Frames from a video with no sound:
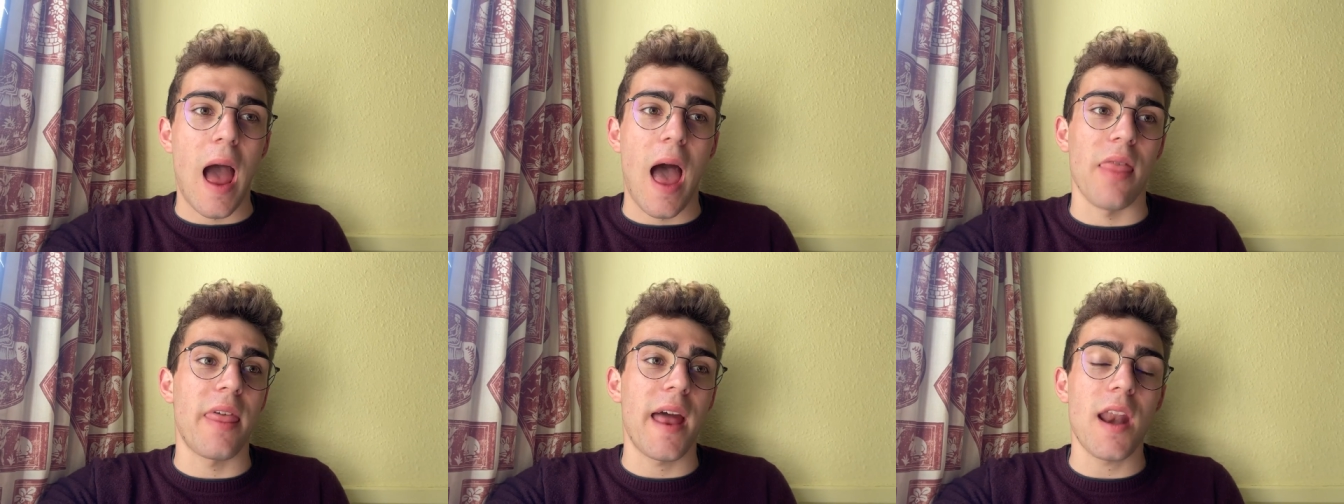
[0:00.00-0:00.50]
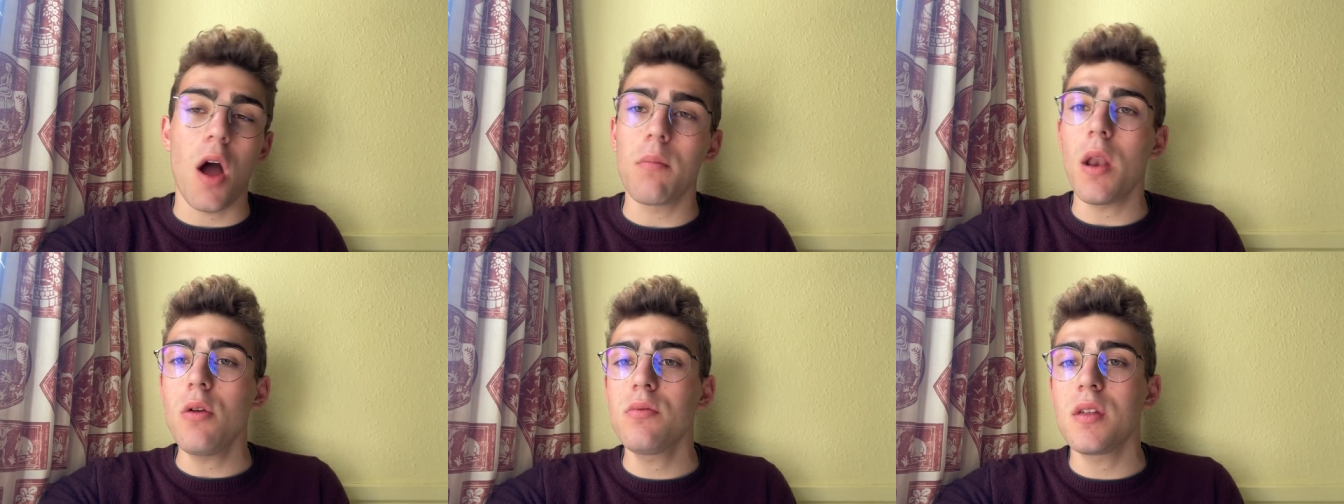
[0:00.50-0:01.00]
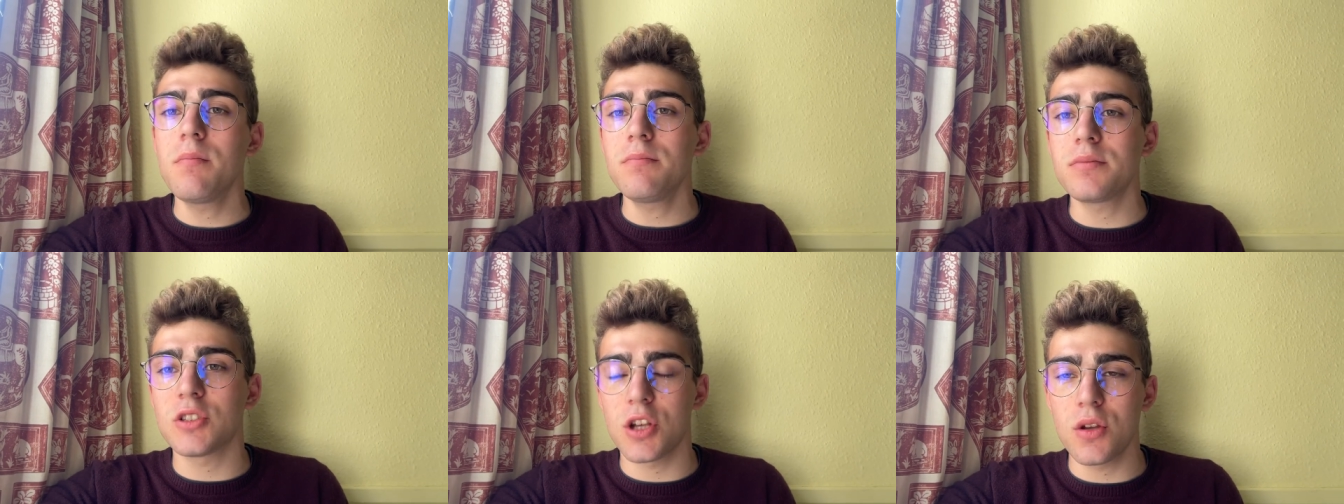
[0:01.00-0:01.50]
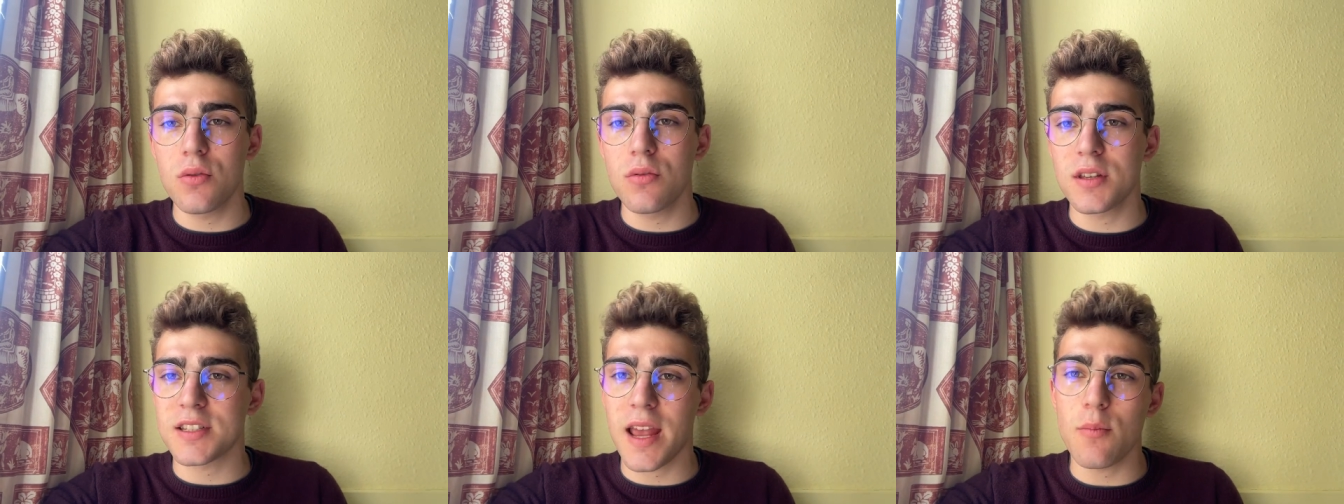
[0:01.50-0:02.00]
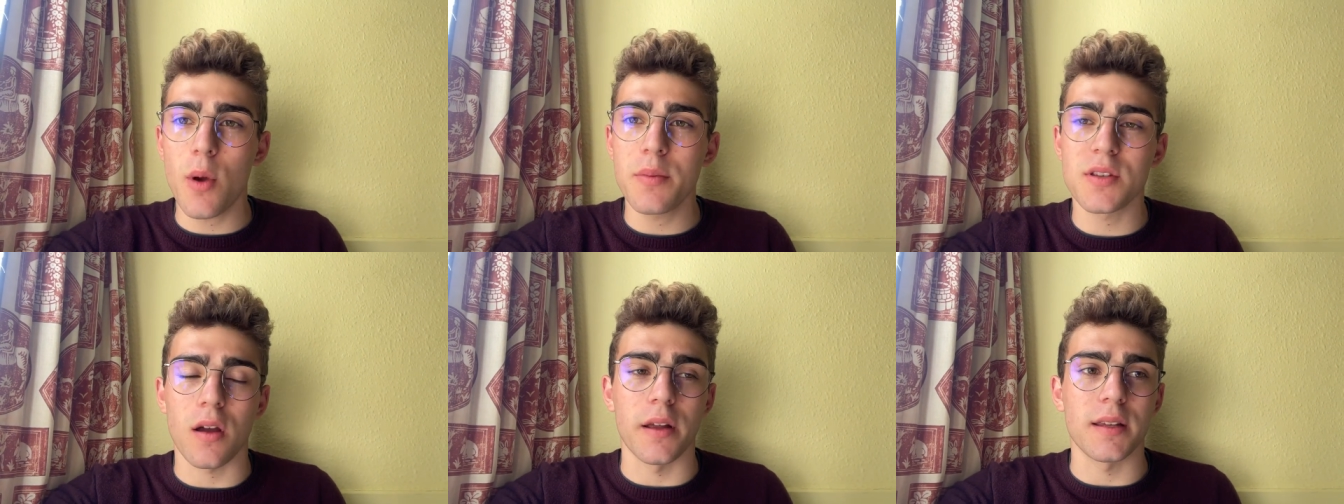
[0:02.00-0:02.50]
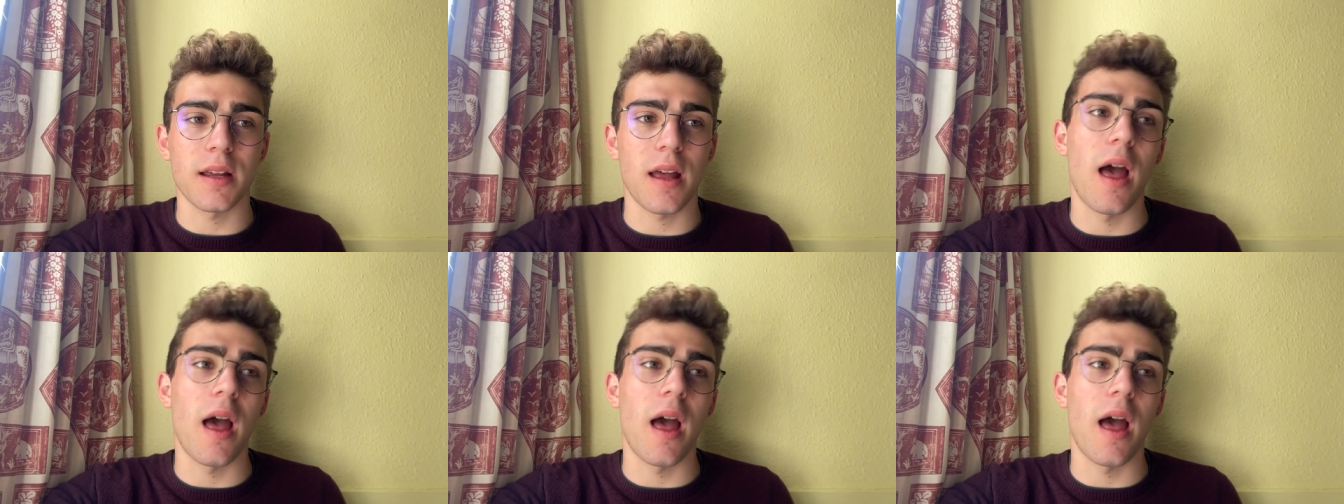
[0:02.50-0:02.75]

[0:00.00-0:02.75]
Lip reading: and then upload them to the same website,